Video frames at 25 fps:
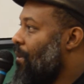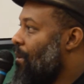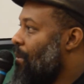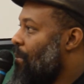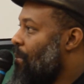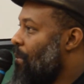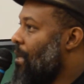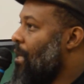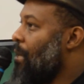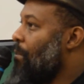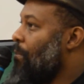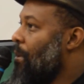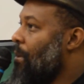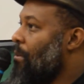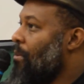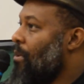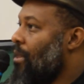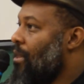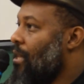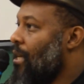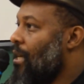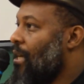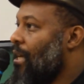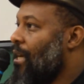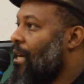many people
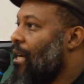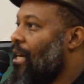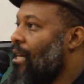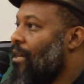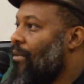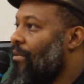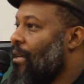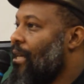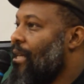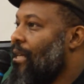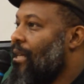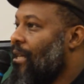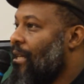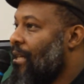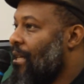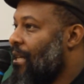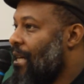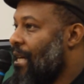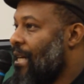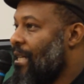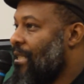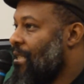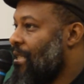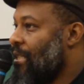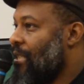think it kind of ended in
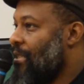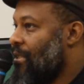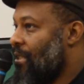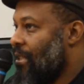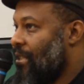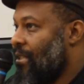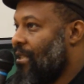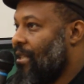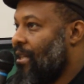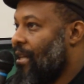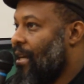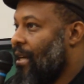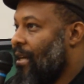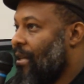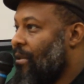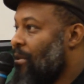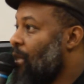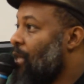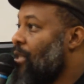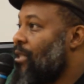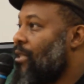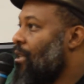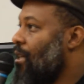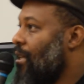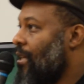1968.
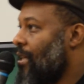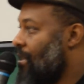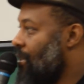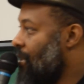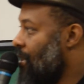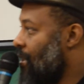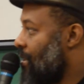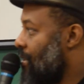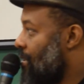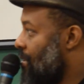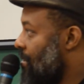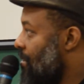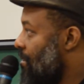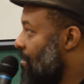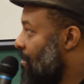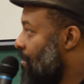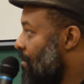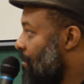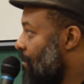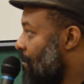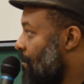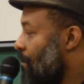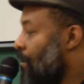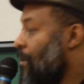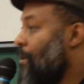It still exists.
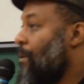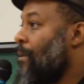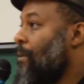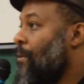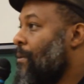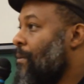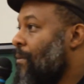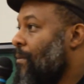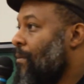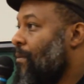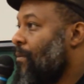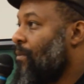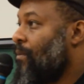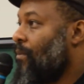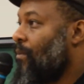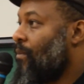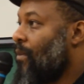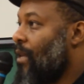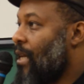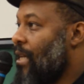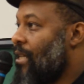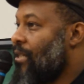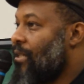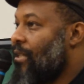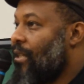
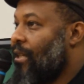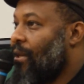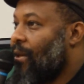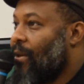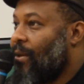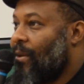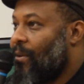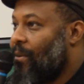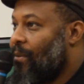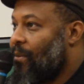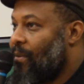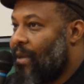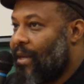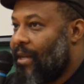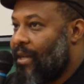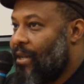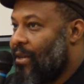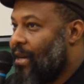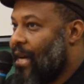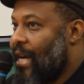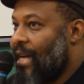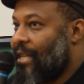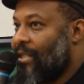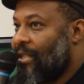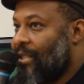It still, you know,
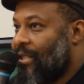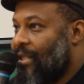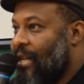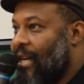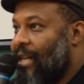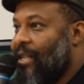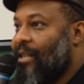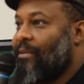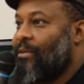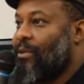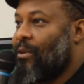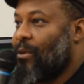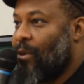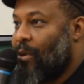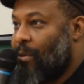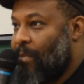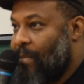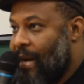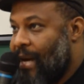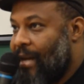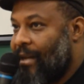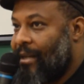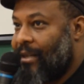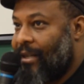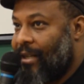has this kind of dual
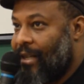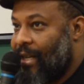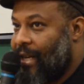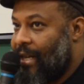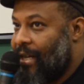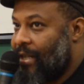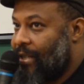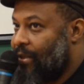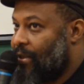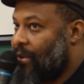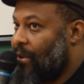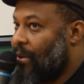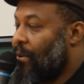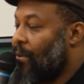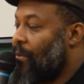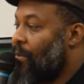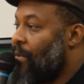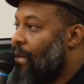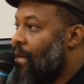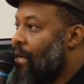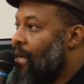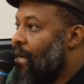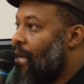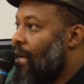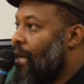ballot line. So,
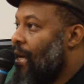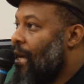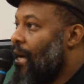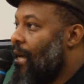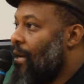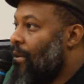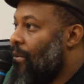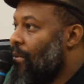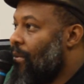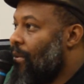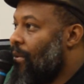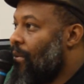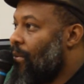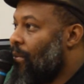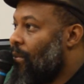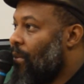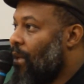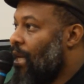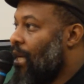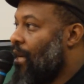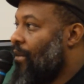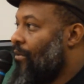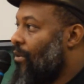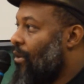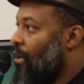and
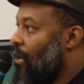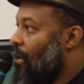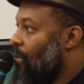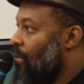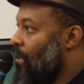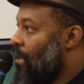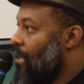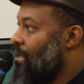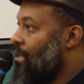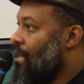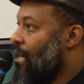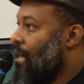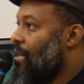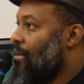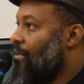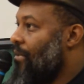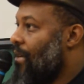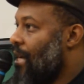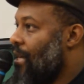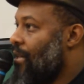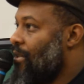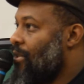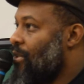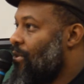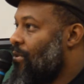we have always kind of
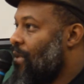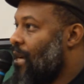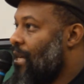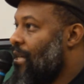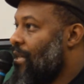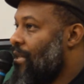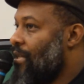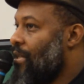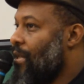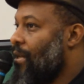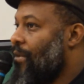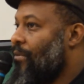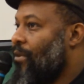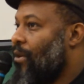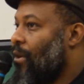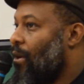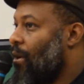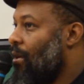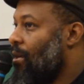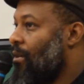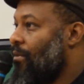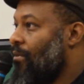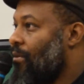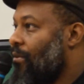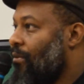had a strategy of
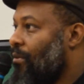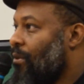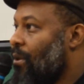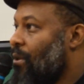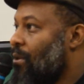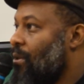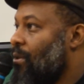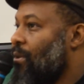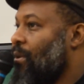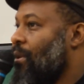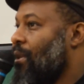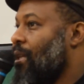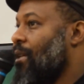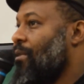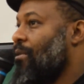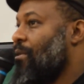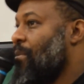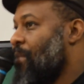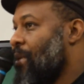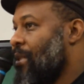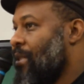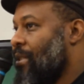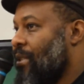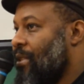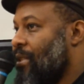all of the folks who live in
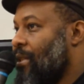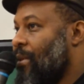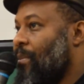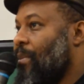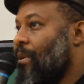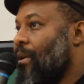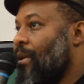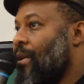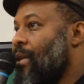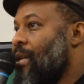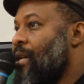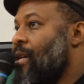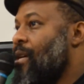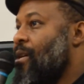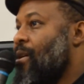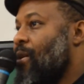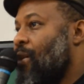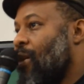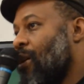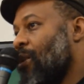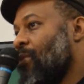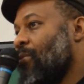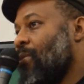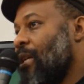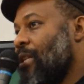Mississippi
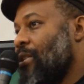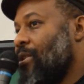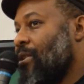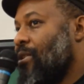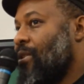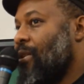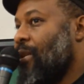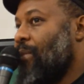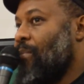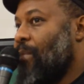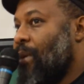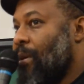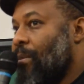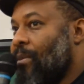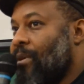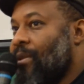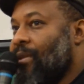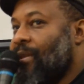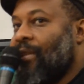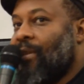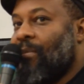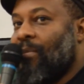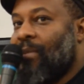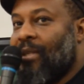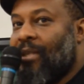are registered members
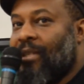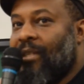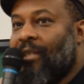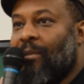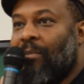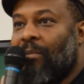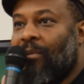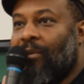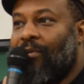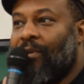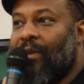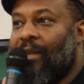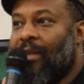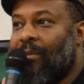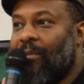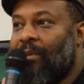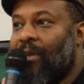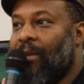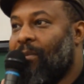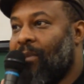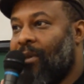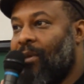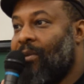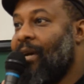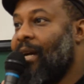of the Mississippi Freedom
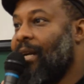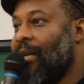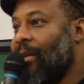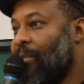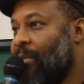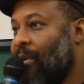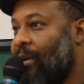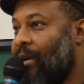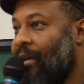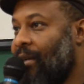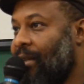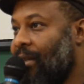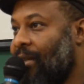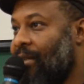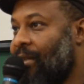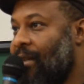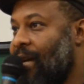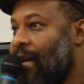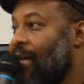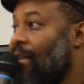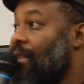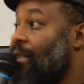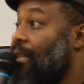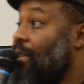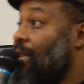Democratic Party.
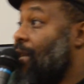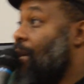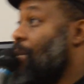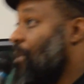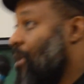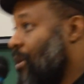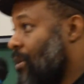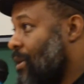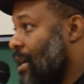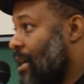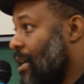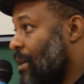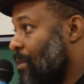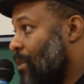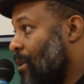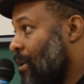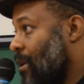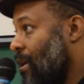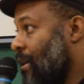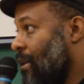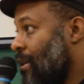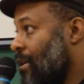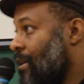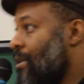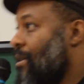Not of the Democratic
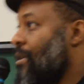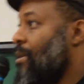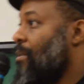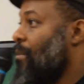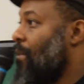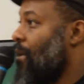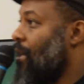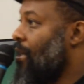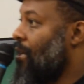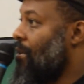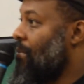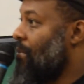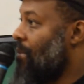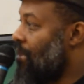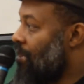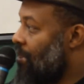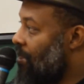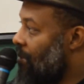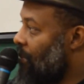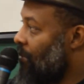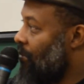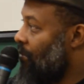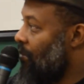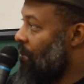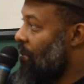Party, but of the
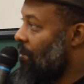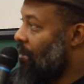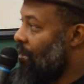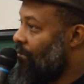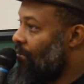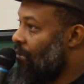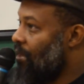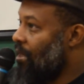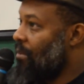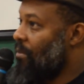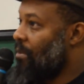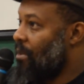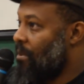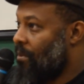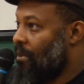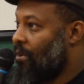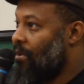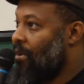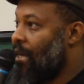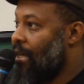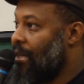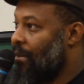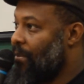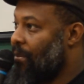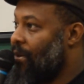Mississippi Freedom
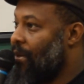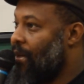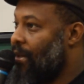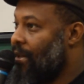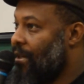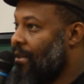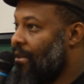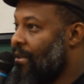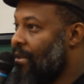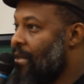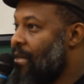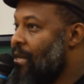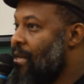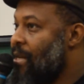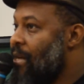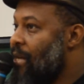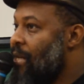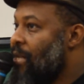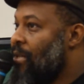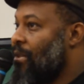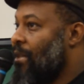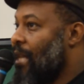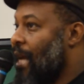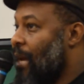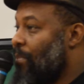Democratic Party.
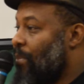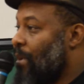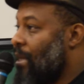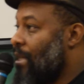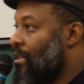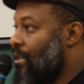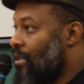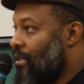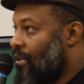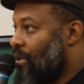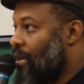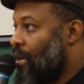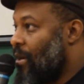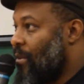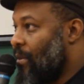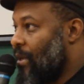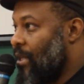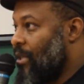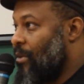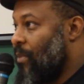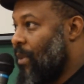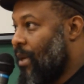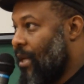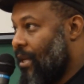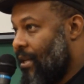So that piece has
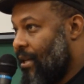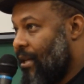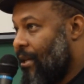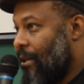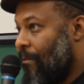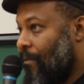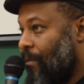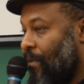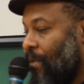always been there.